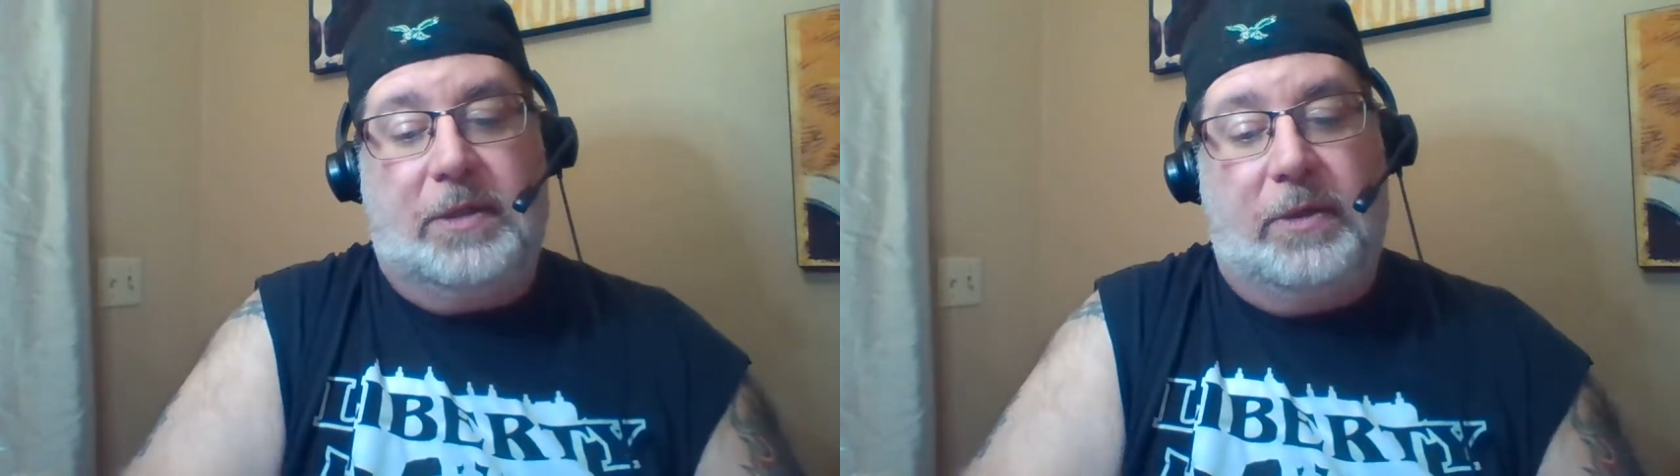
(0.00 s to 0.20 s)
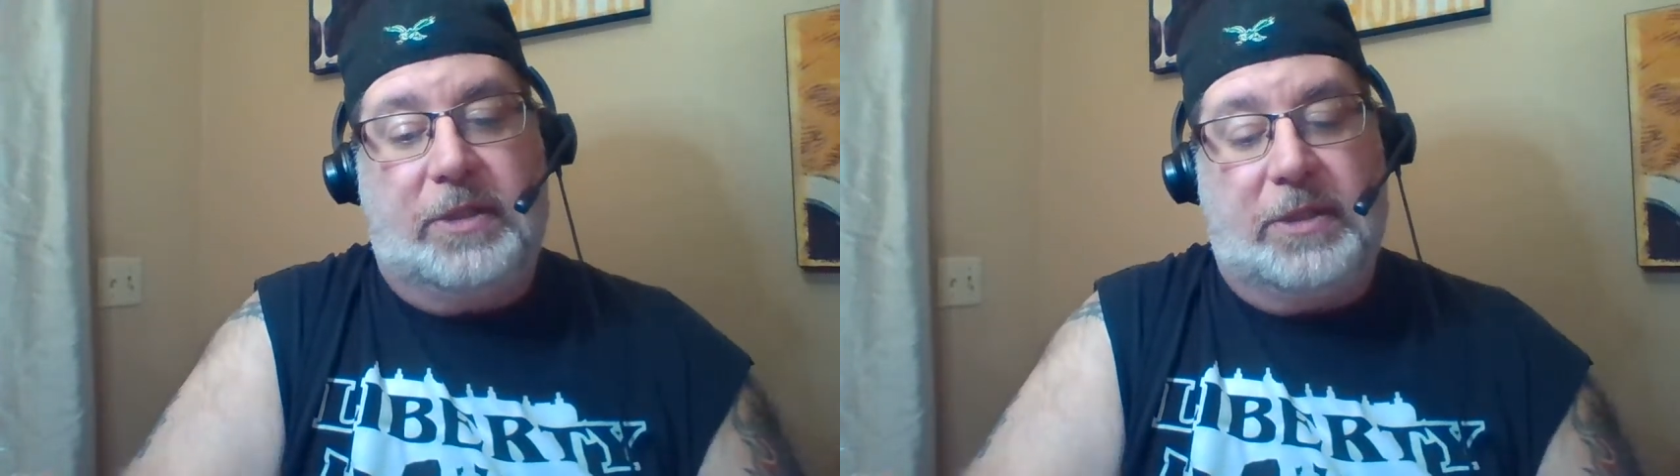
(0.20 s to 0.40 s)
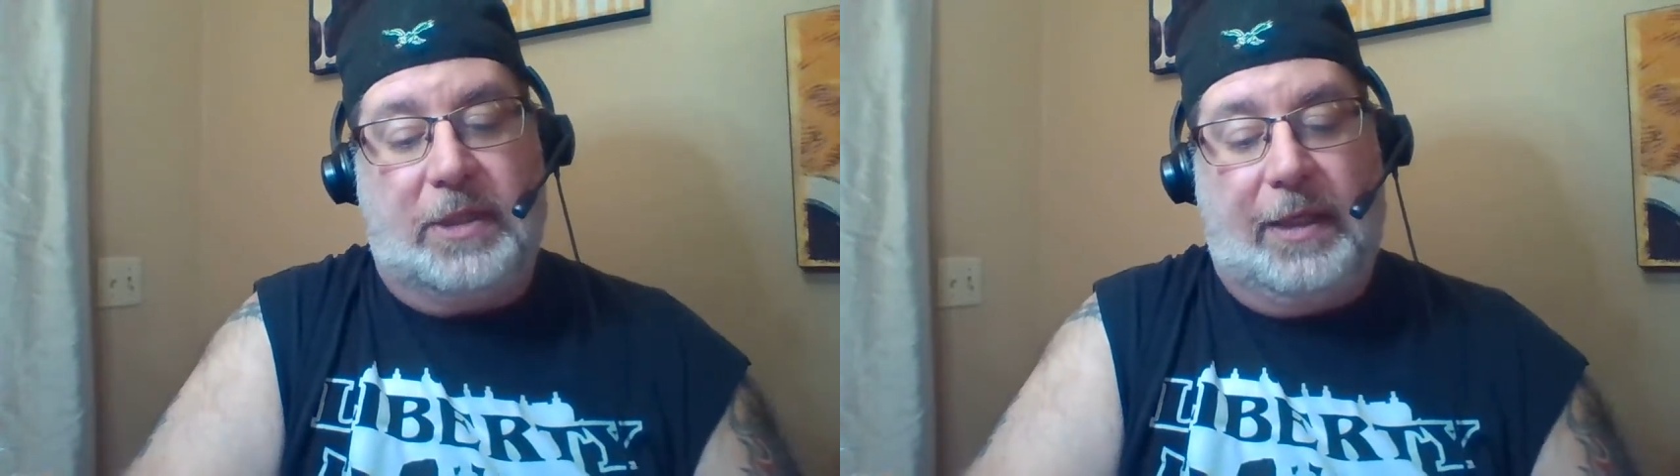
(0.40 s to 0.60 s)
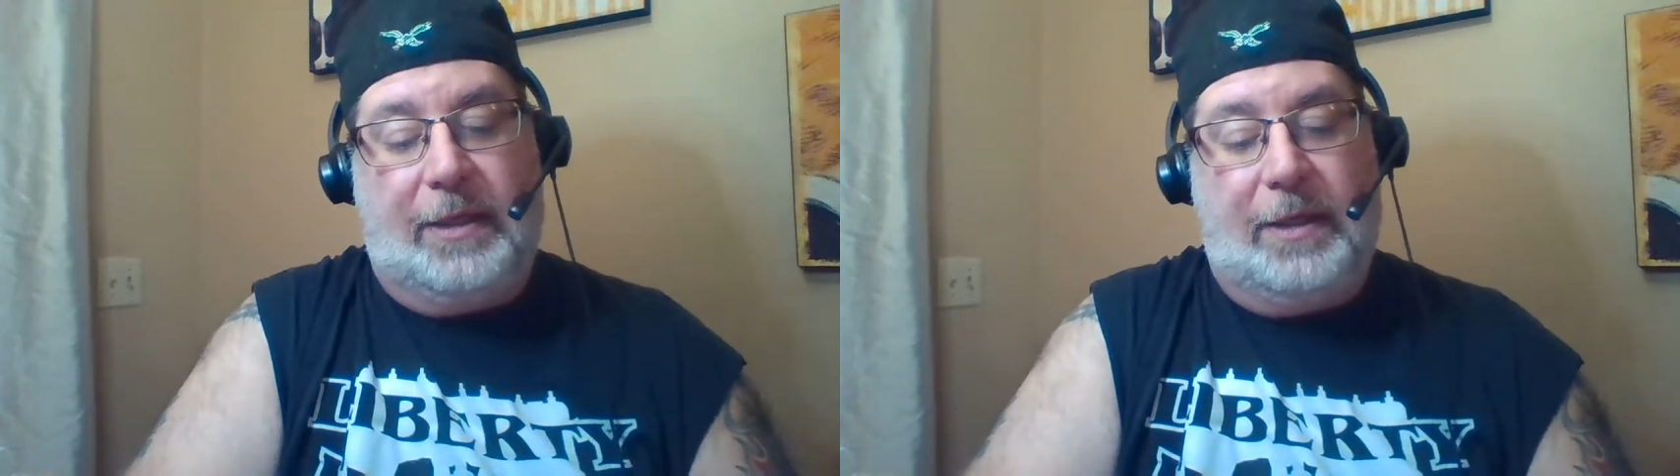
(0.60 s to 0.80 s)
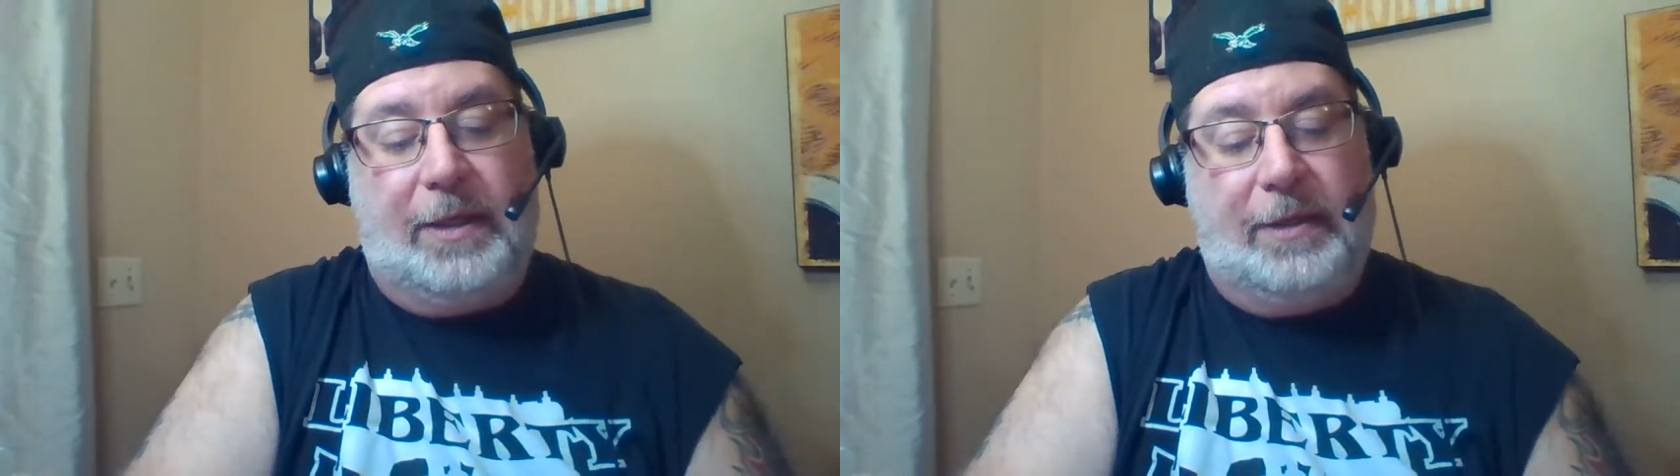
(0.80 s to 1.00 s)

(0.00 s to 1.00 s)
So it's just like